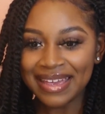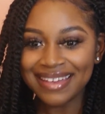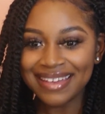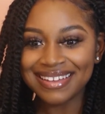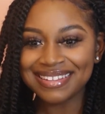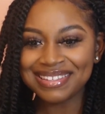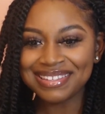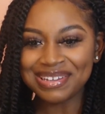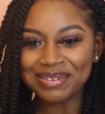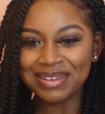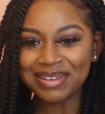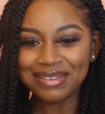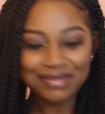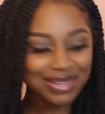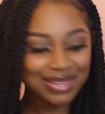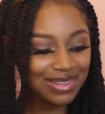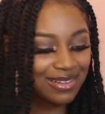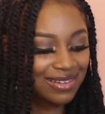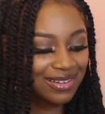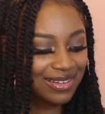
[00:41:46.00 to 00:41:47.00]
It don't
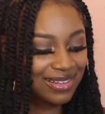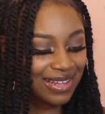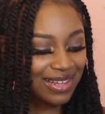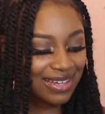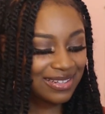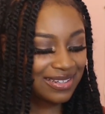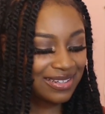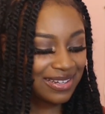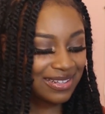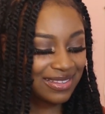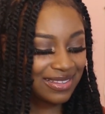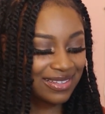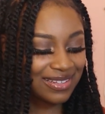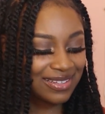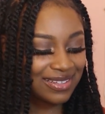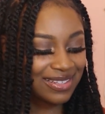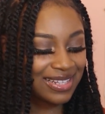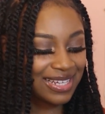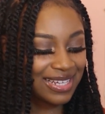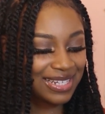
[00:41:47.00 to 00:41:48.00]
even look like nothing.
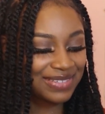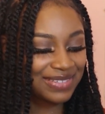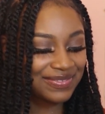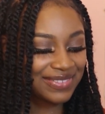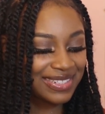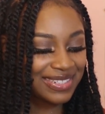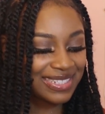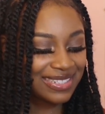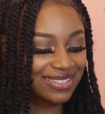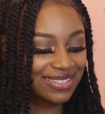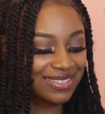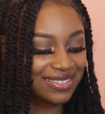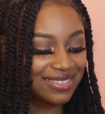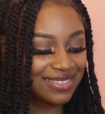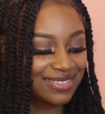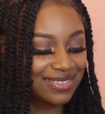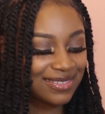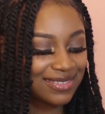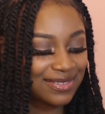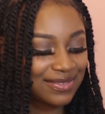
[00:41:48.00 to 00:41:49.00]
Like,
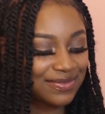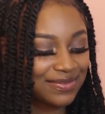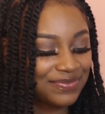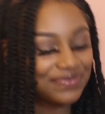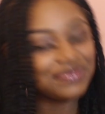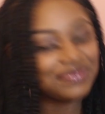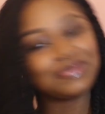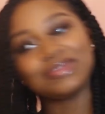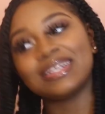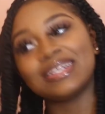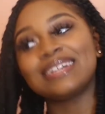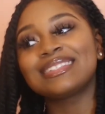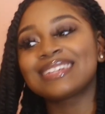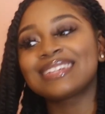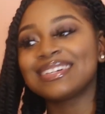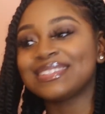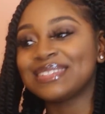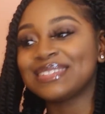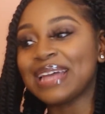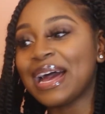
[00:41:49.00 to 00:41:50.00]
that's
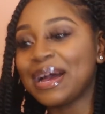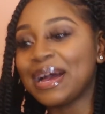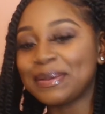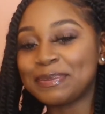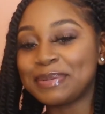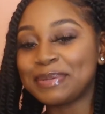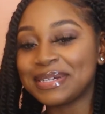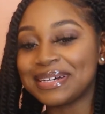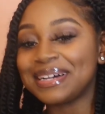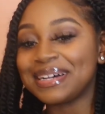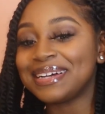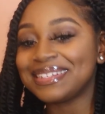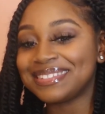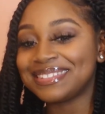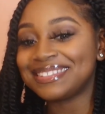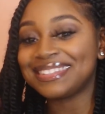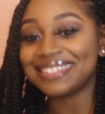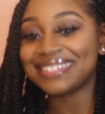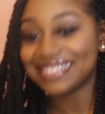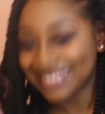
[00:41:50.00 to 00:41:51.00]
because I put
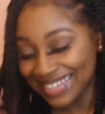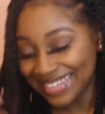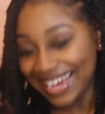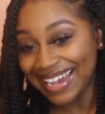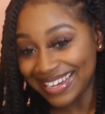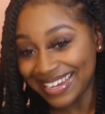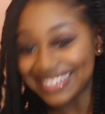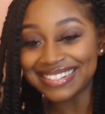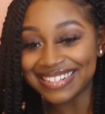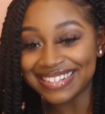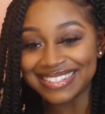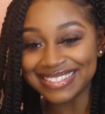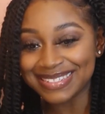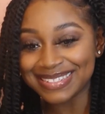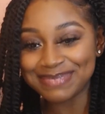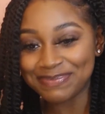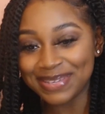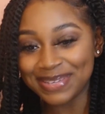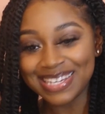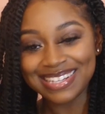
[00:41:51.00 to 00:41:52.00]
the
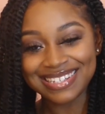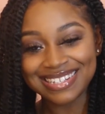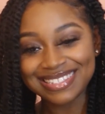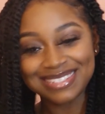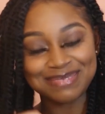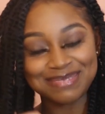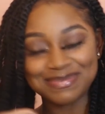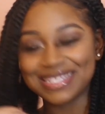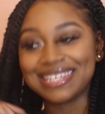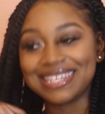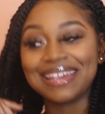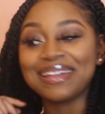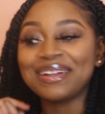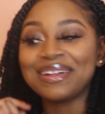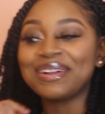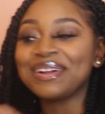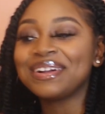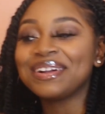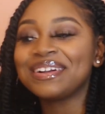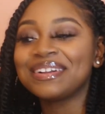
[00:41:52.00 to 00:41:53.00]
tiniest bit because I'm
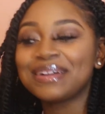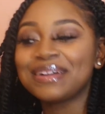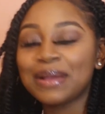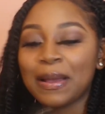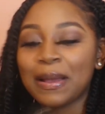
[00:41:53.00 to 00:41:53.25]
scared.